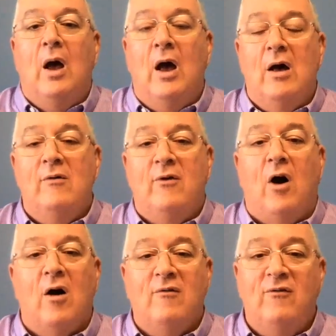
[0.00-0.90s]
of
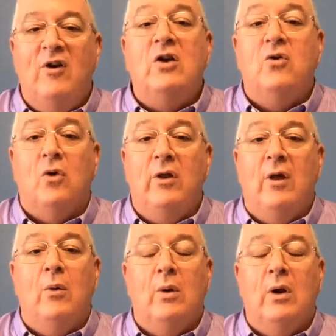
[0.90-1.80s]
our victory
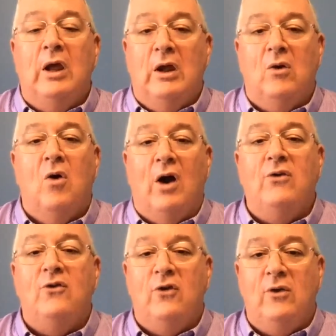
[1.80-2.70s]
that in
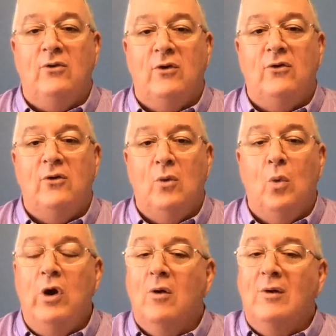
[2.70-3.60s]
Christ Jesus.
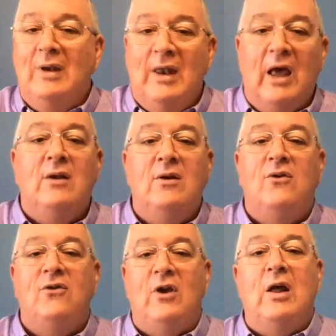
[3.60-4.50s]
We are dead to
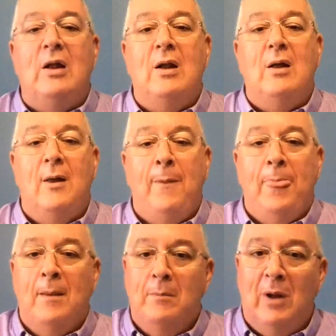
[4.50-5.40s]
sin,
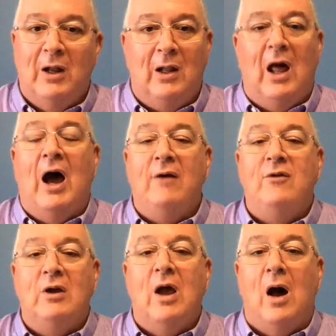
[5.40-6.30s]
but alive
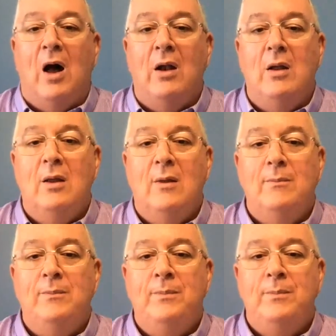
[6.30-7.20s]
to God.
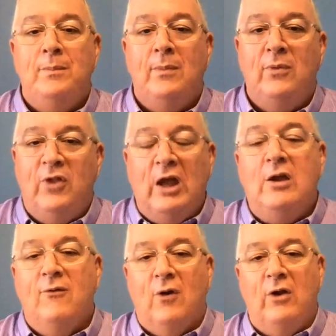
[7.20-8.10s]
Thank
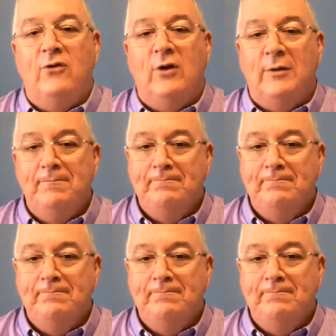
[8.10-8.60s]
you for listening.